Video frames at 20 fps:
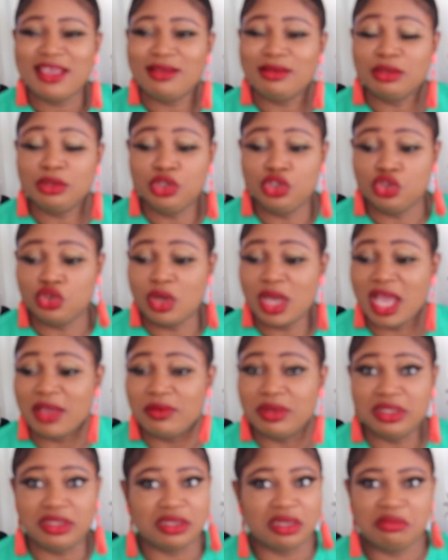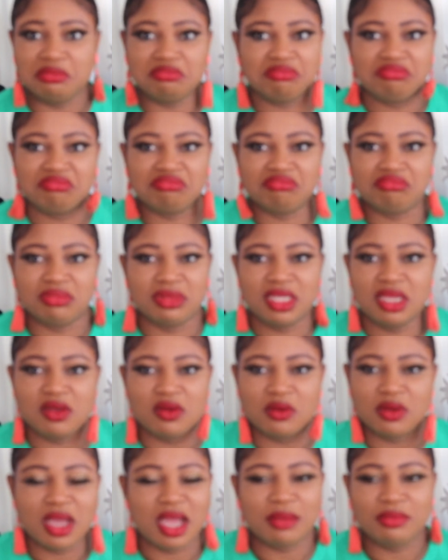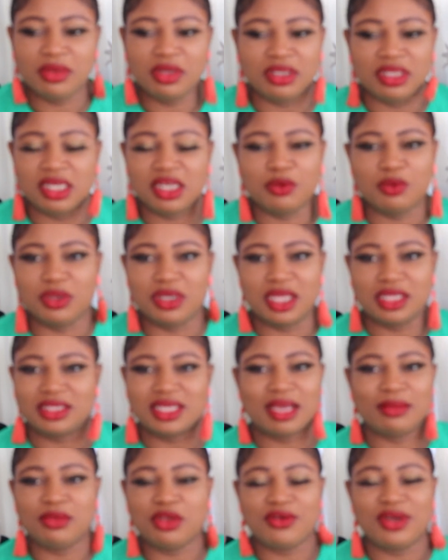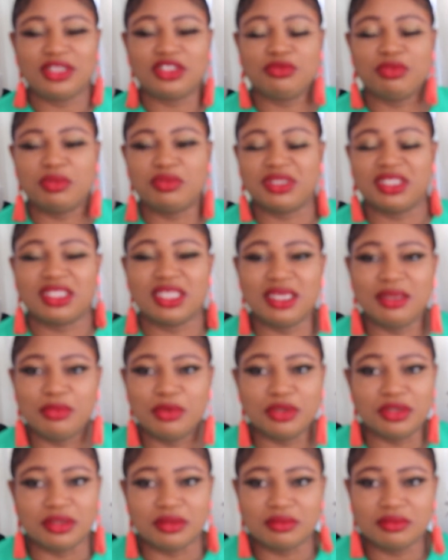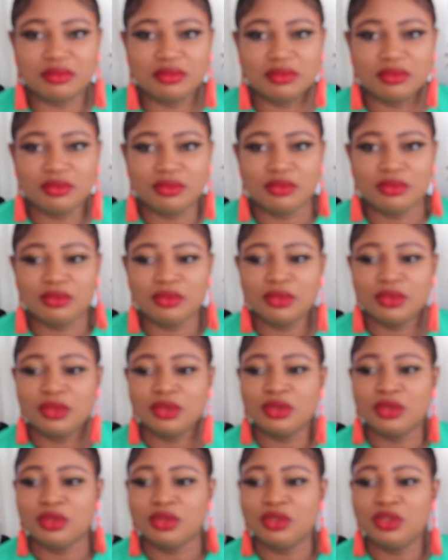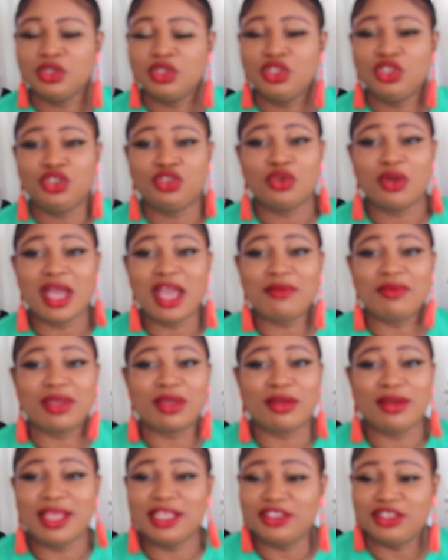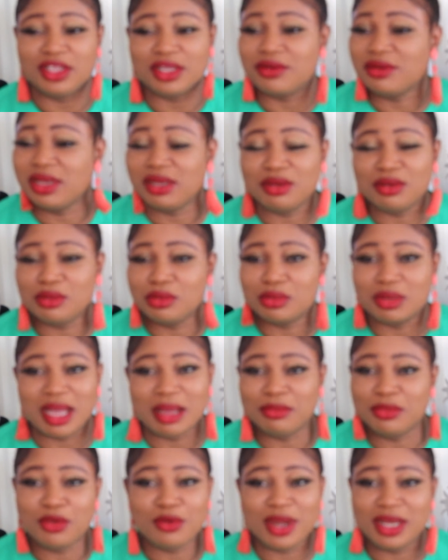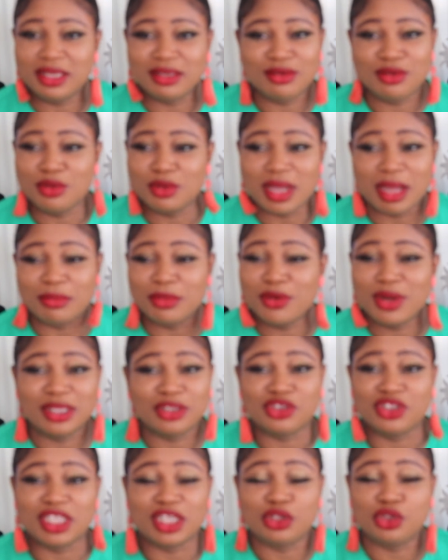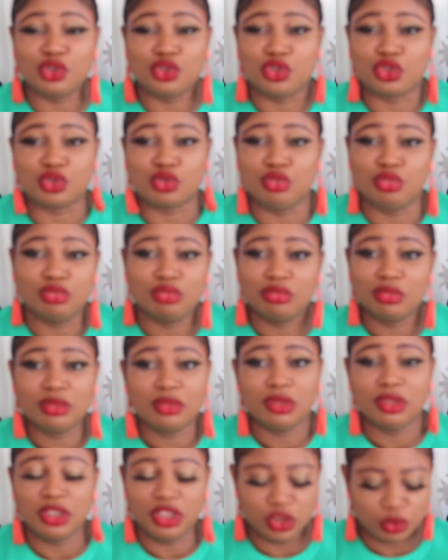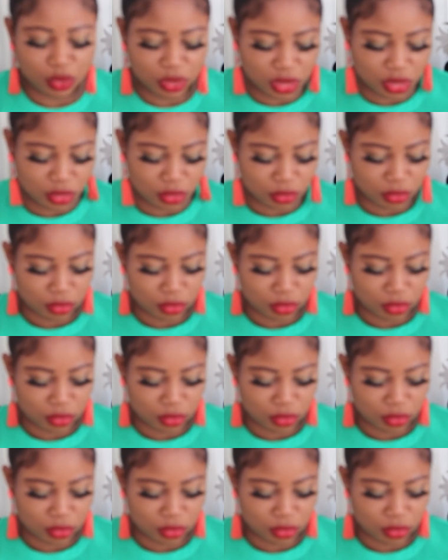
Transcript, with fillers: You don't have a job? Mm-mm, no, I'm not dealing with that. I'm not ready to babysit anybody. You don't have a college degree? Look, I'm not ready. Look, I'm not ready to send it to school. Deal with it.